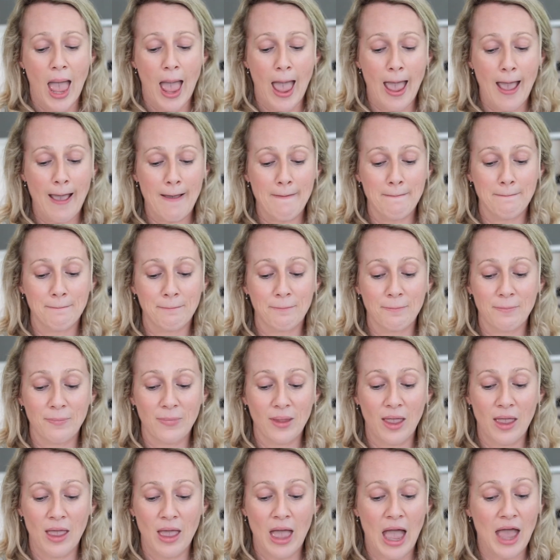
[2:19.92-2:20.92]
And
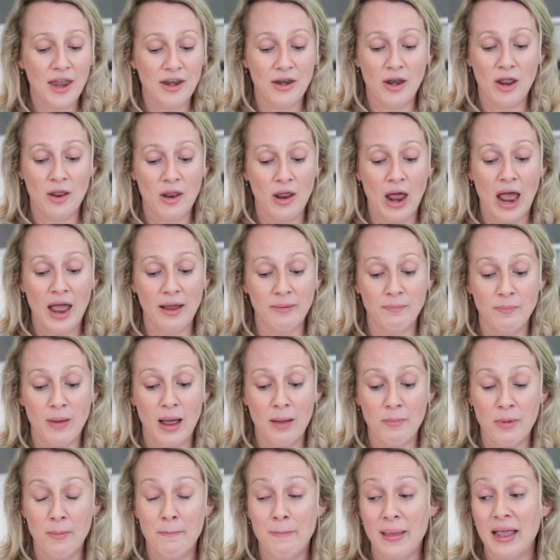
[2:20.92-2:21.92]

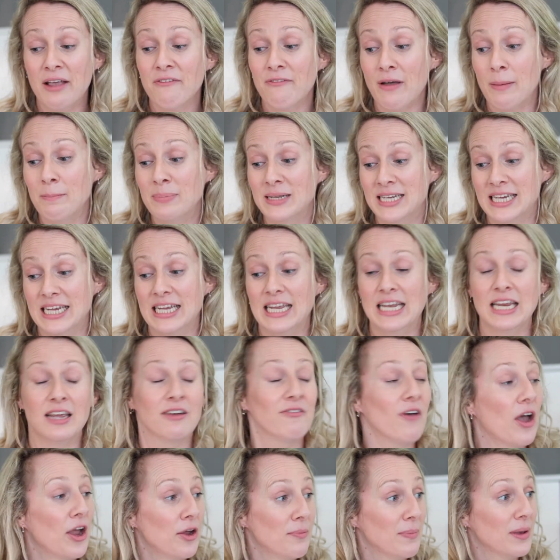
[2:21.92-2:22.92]
I'm a big fan particularly
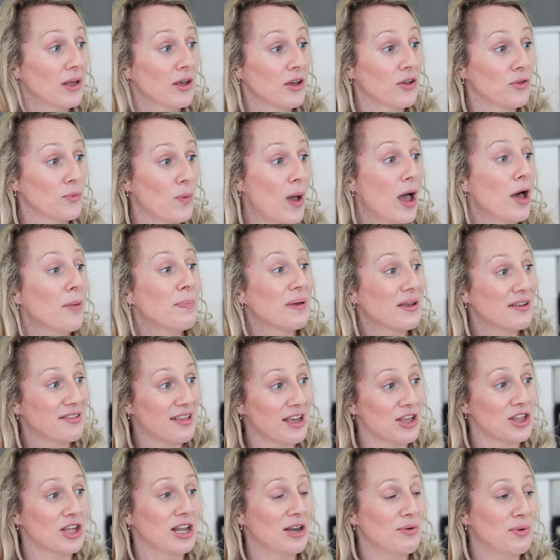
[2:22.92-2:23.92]
of oat milk as well, because
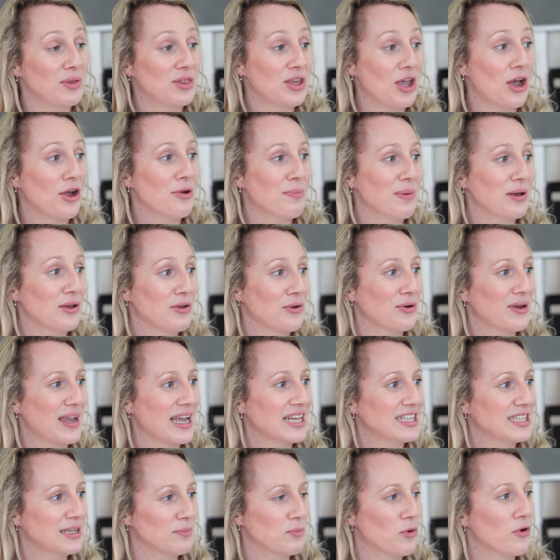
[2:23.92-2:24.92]
actually with the oat milk you're
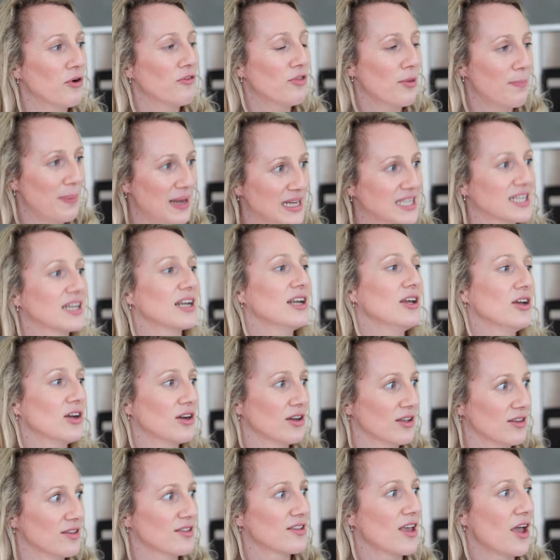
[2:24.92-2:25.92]
getting more of the
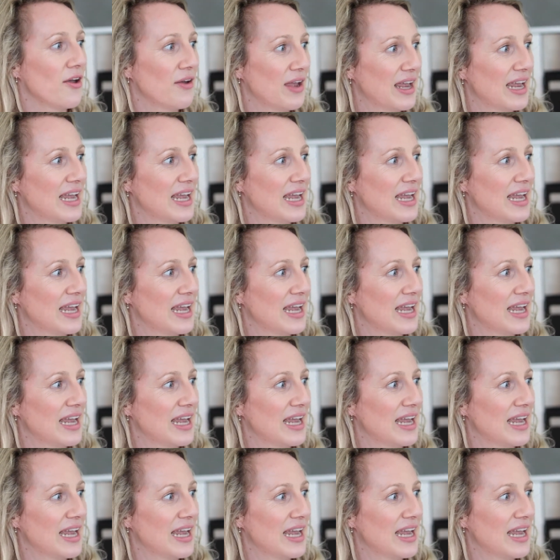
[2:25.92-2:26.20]
beta-glucans going in.